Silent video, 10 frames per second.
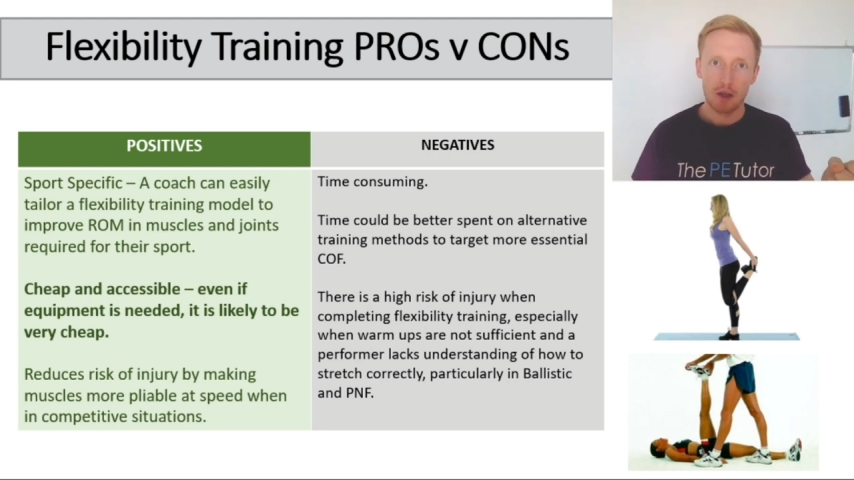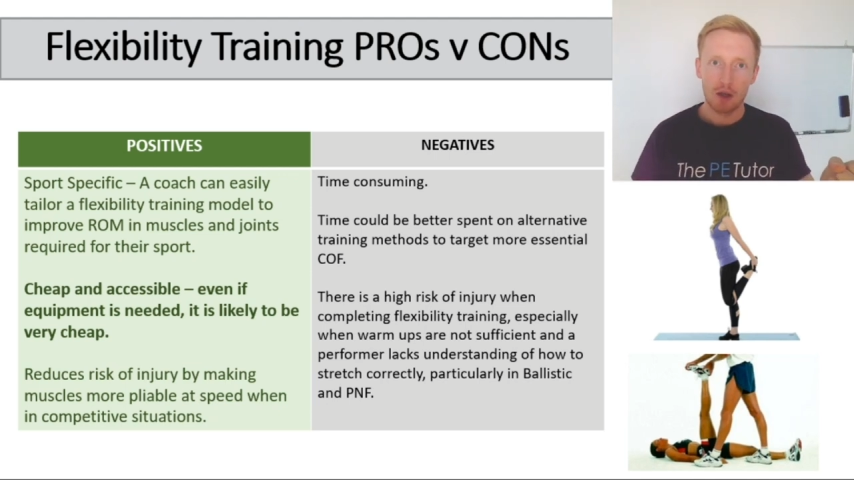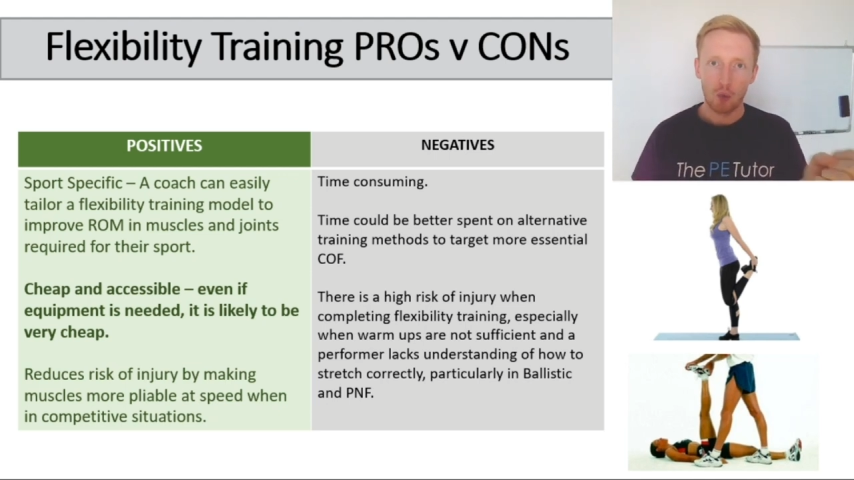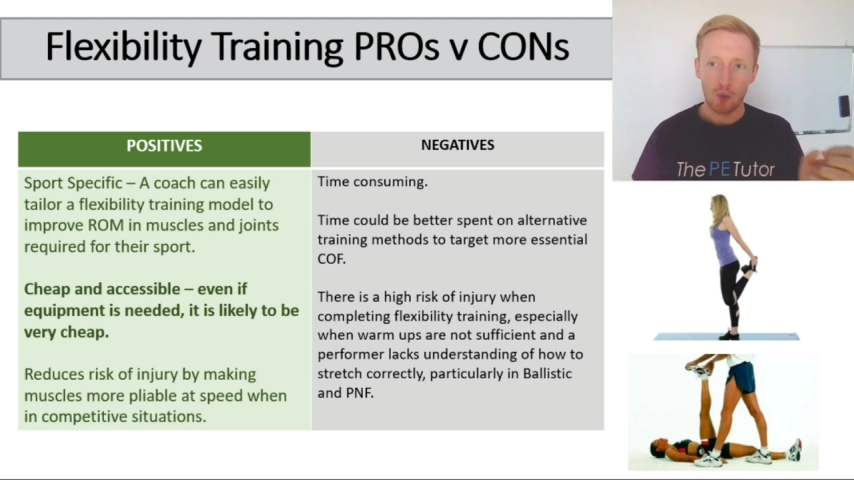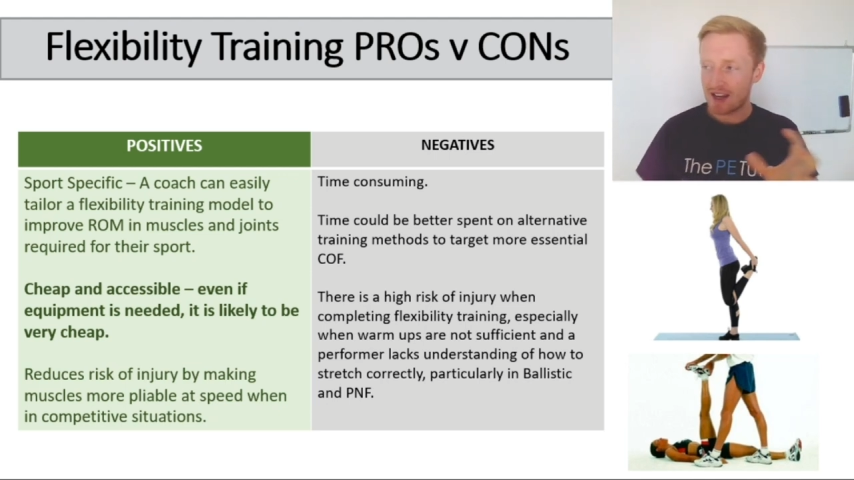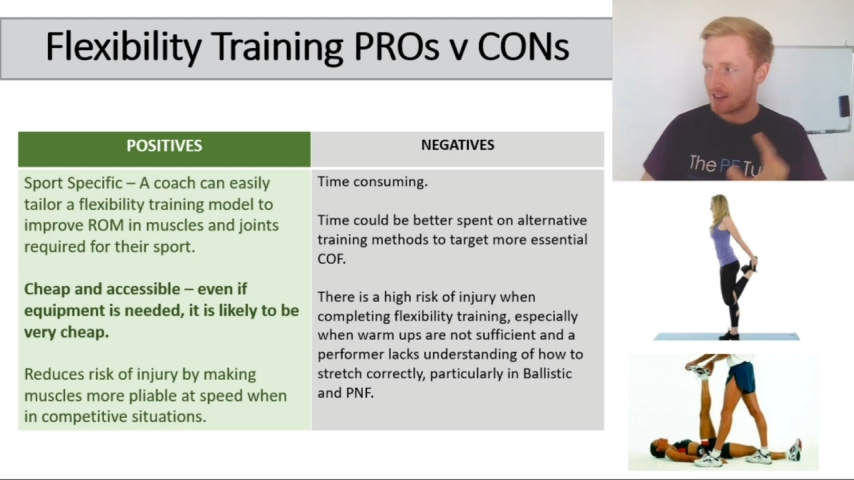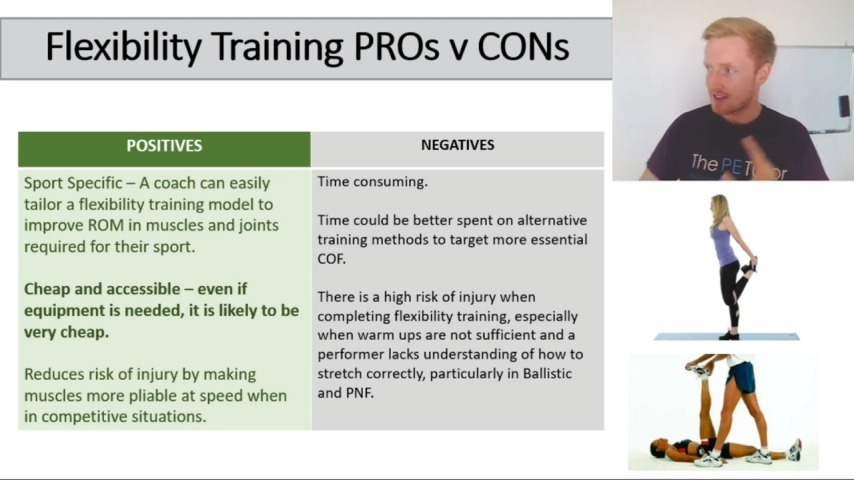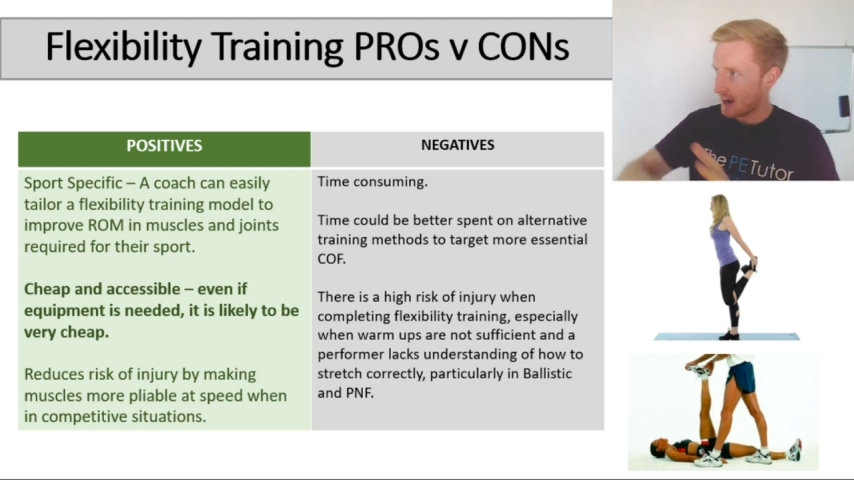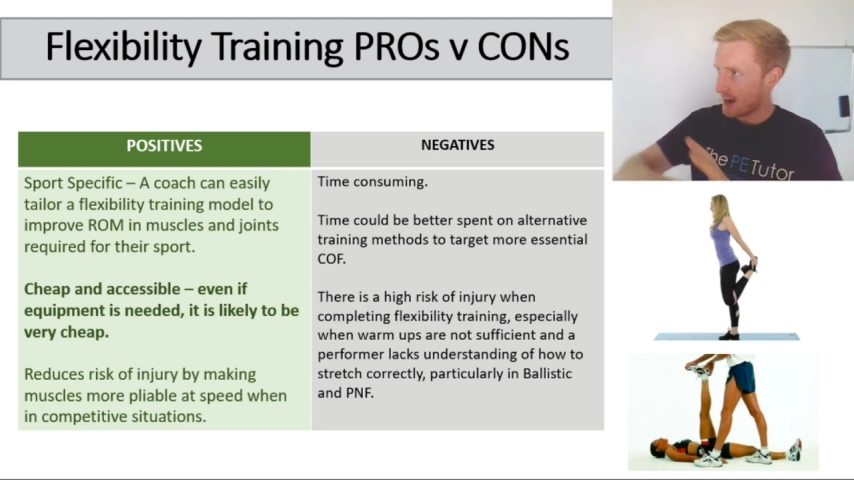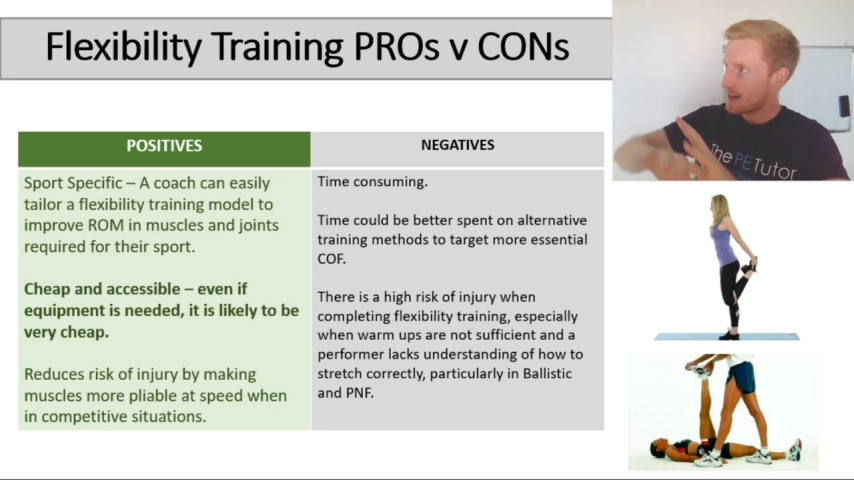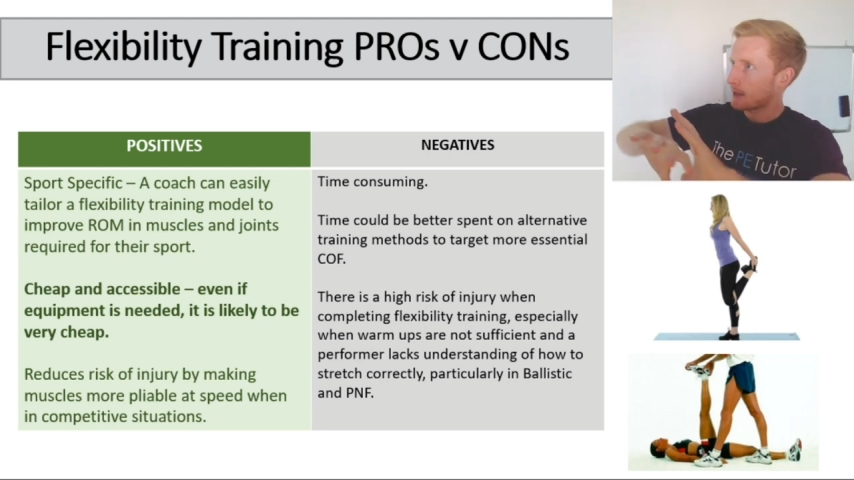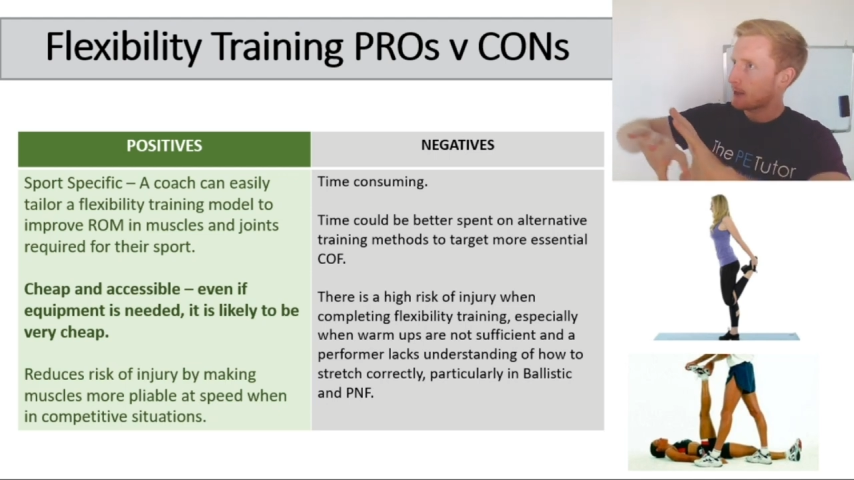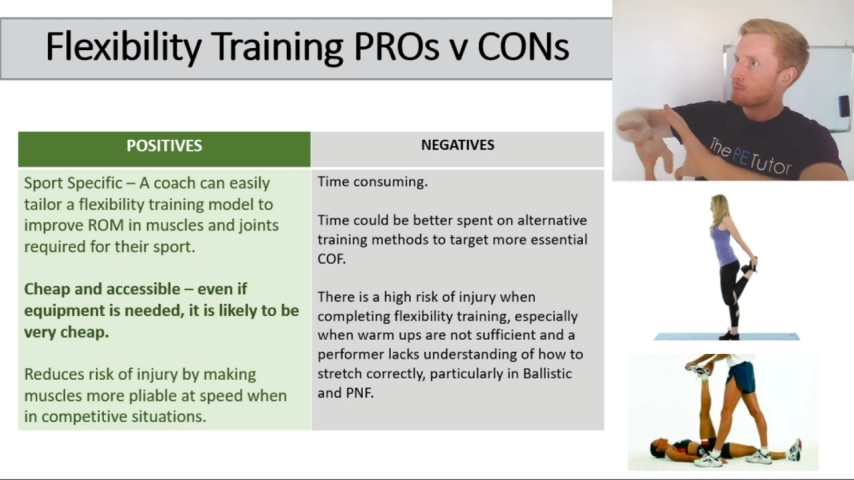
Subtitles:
We can take